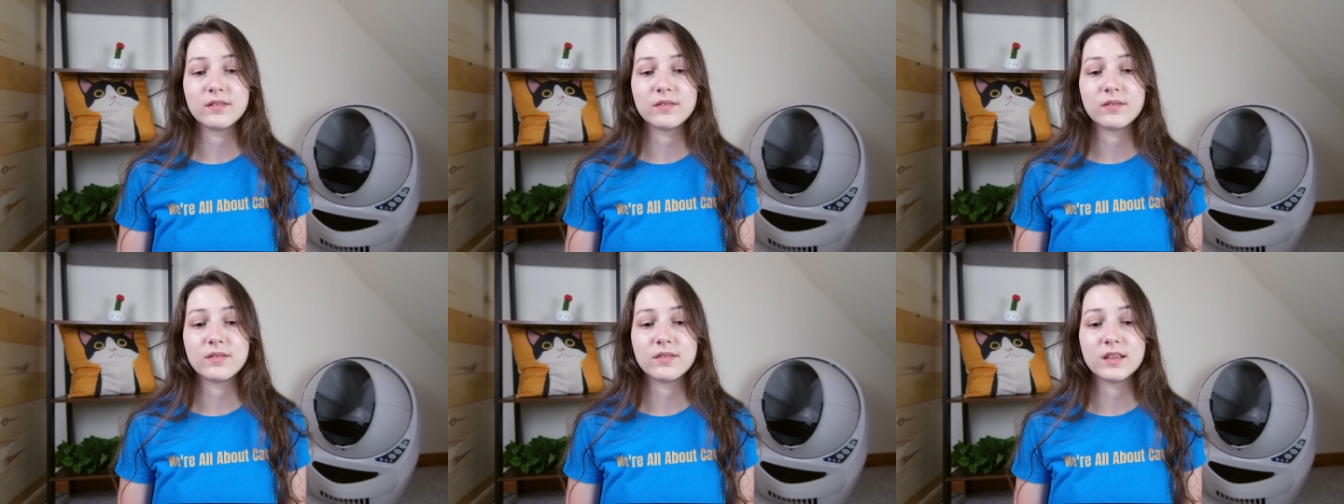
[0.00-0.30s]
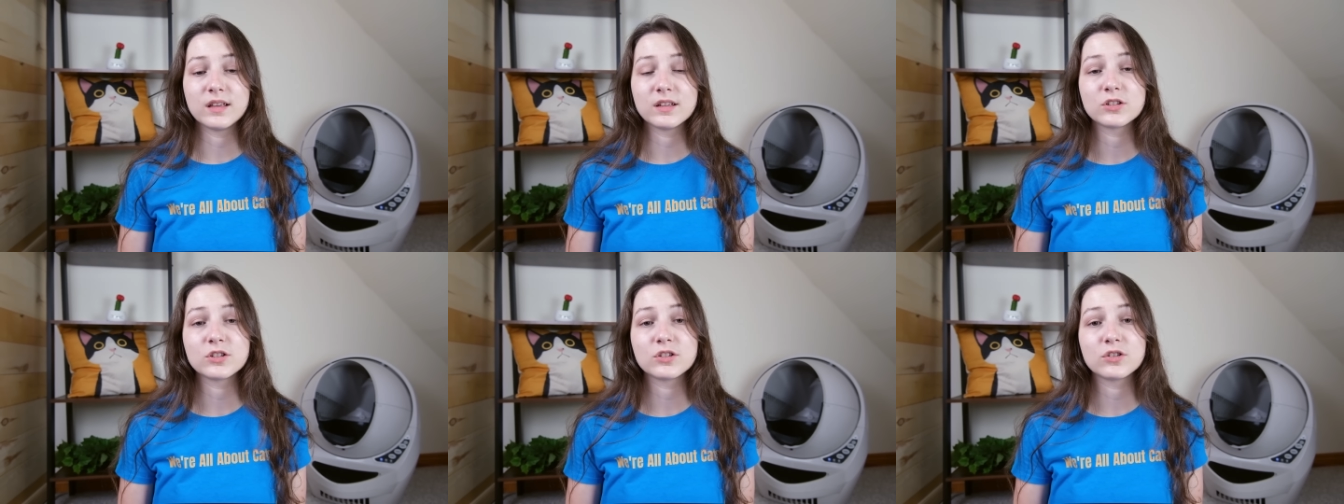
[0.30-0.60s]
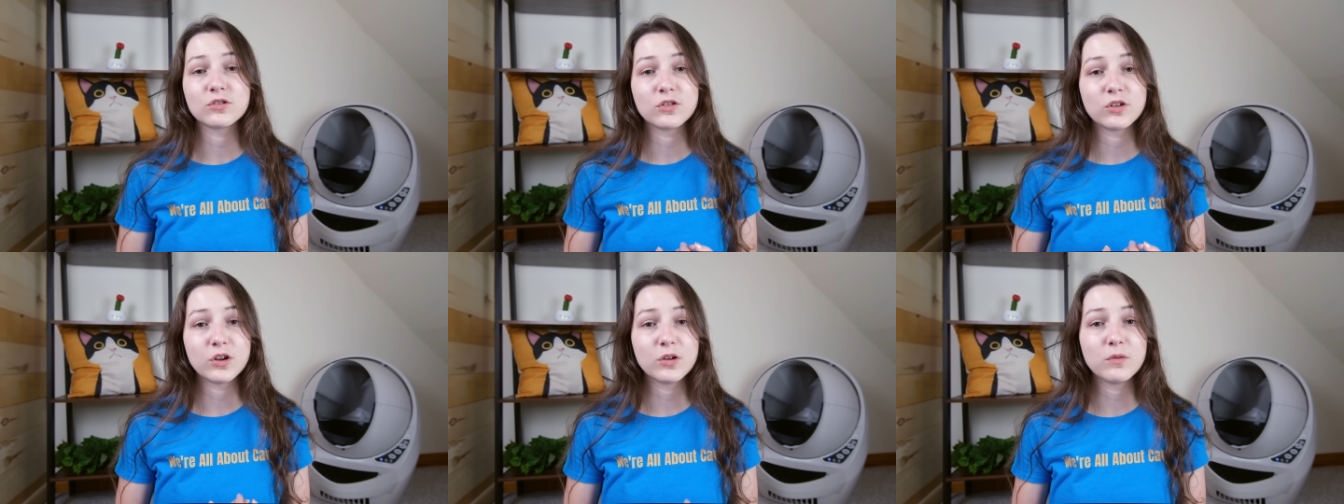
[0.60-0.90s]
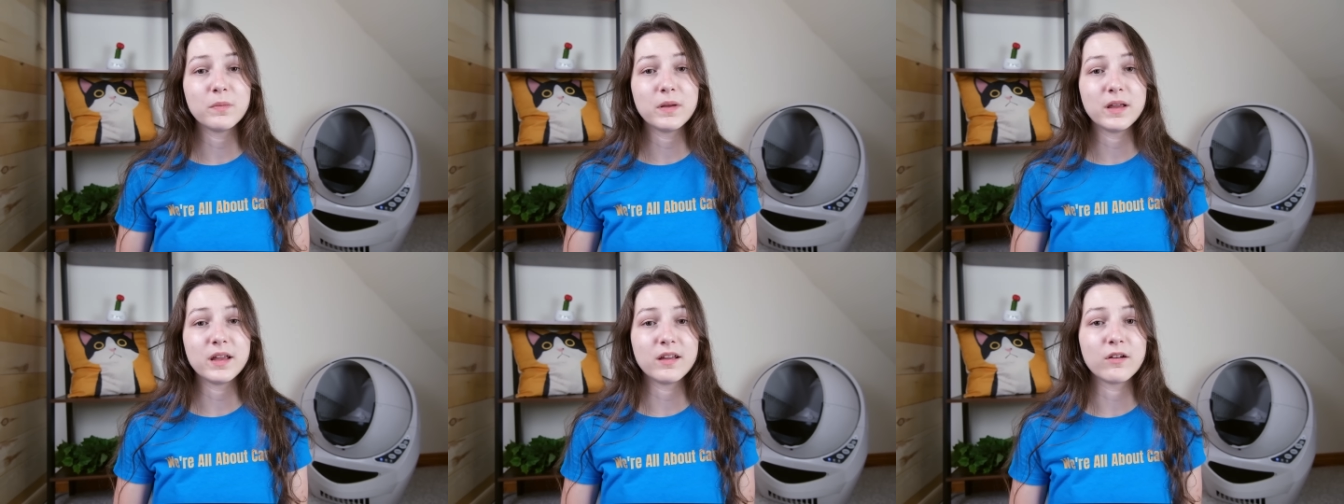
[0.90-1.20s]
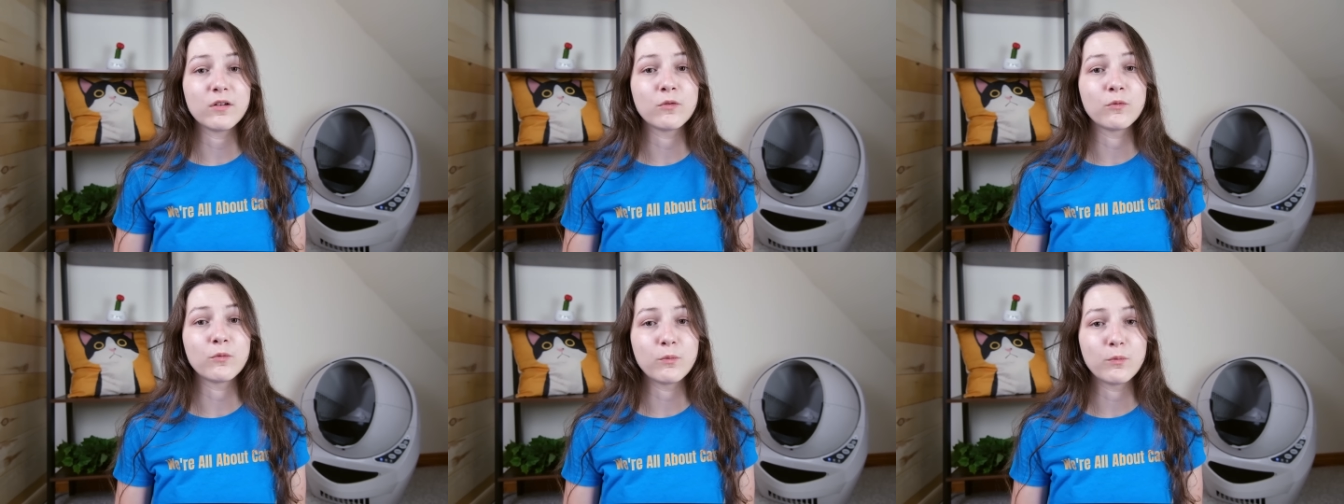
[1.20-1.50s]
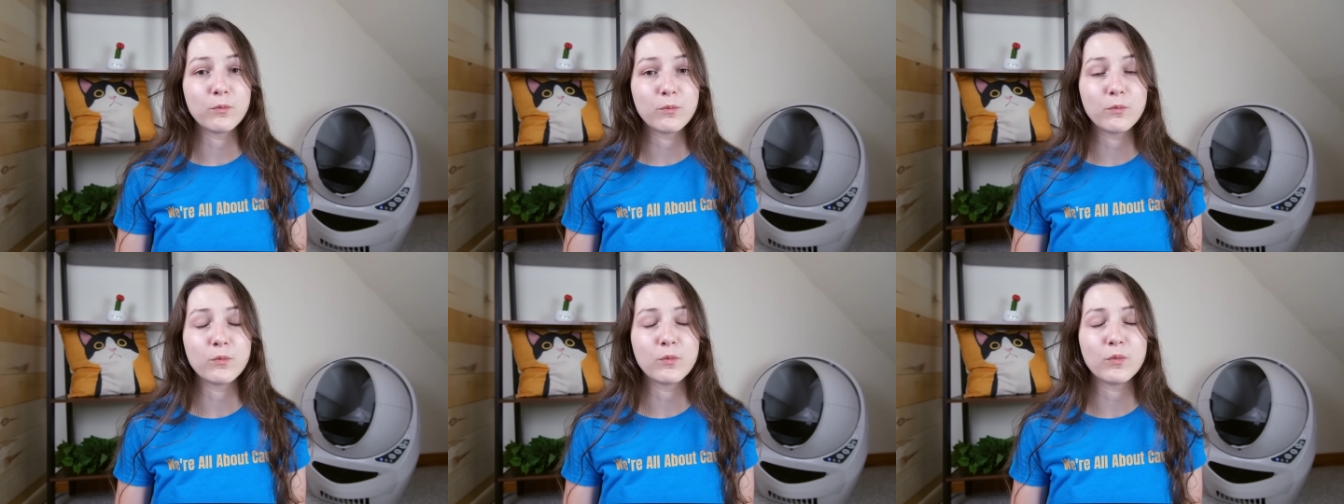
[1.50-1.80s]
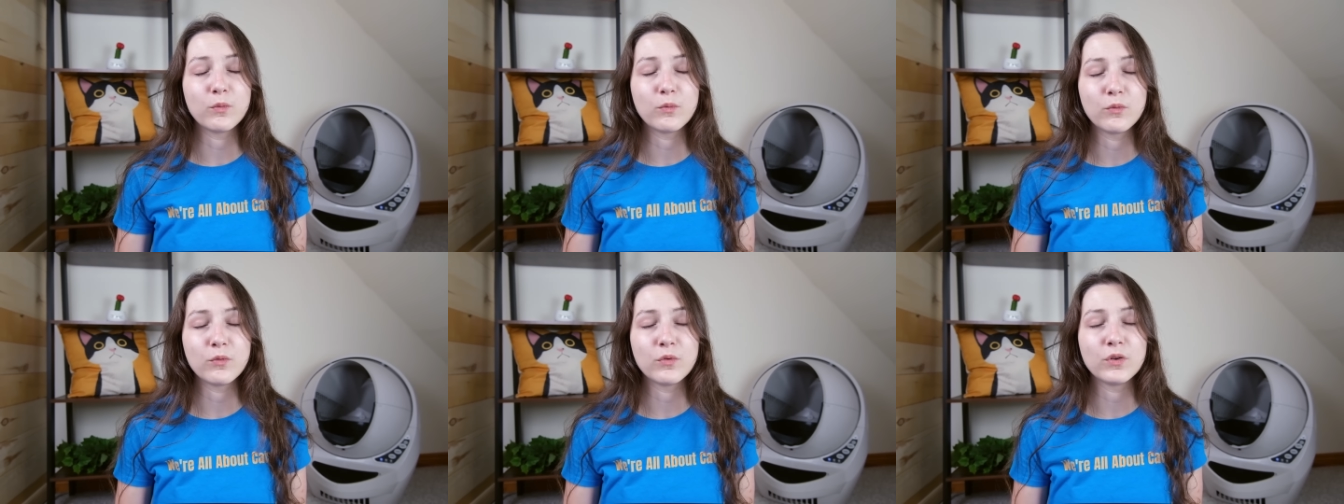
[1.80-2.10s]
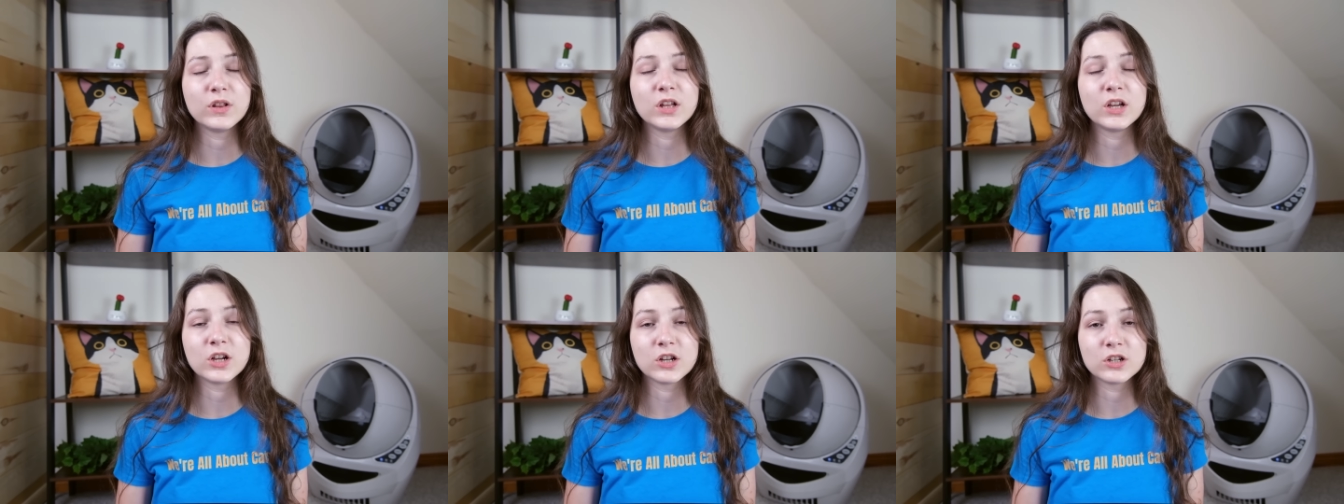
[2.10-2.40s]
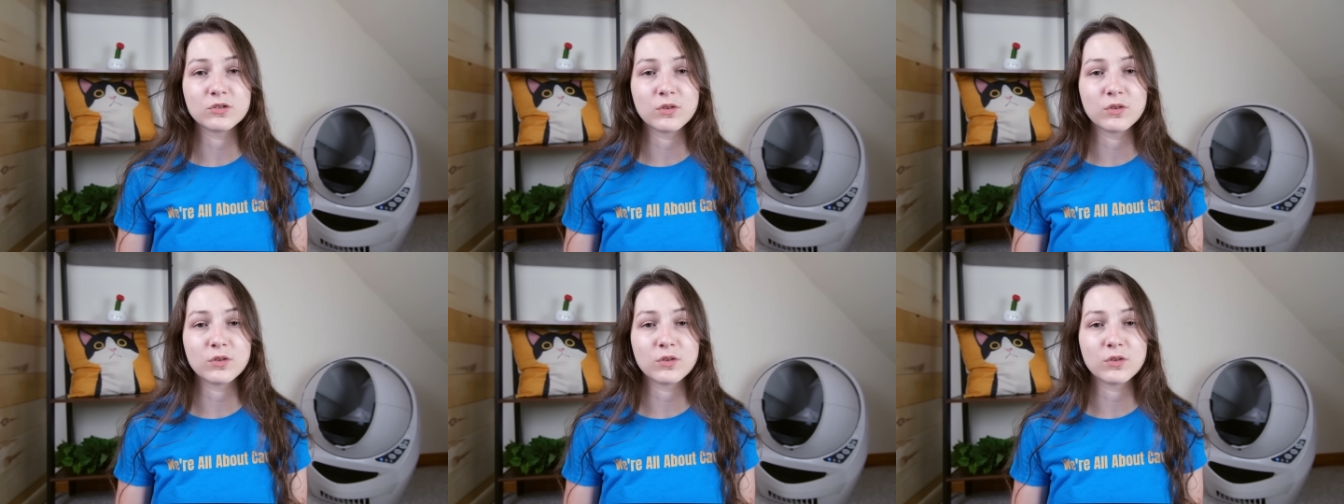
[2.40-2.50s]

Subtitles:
this could be a really good